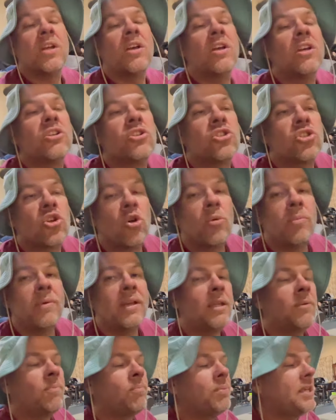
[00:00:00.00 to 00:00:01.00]
So
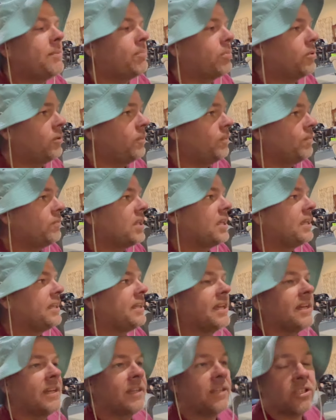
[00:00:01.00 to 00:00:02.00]
many people
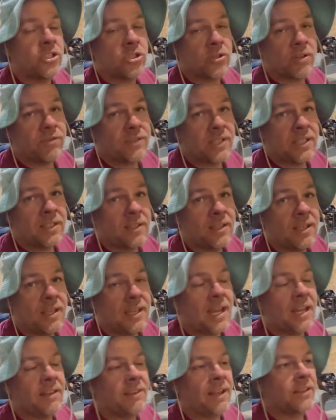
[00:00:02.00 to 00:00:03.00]
get into drifting
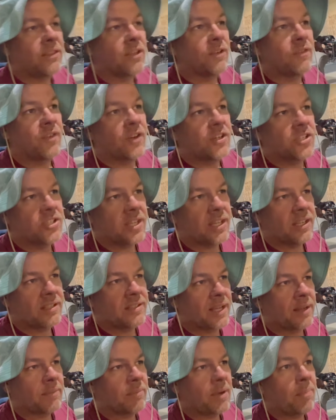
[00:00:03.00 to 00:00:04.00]
and like their first thing is
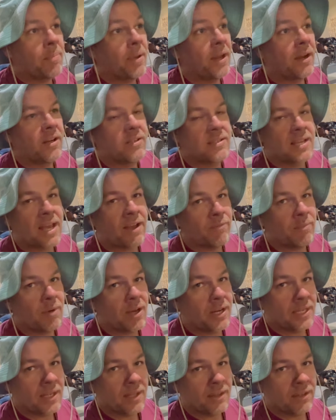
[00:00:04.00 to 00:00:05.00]
like, my parents have
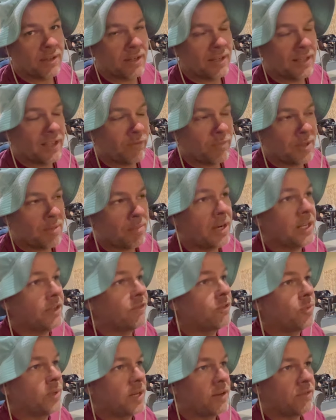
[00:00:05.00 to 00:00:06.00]
money and they're going to give me money
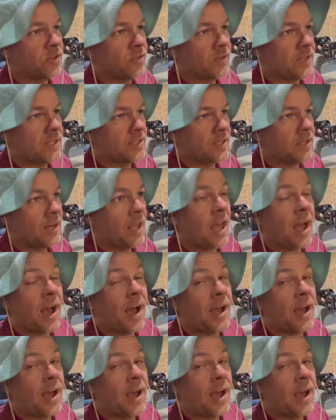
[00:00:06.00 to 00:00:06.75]
for whatever reason.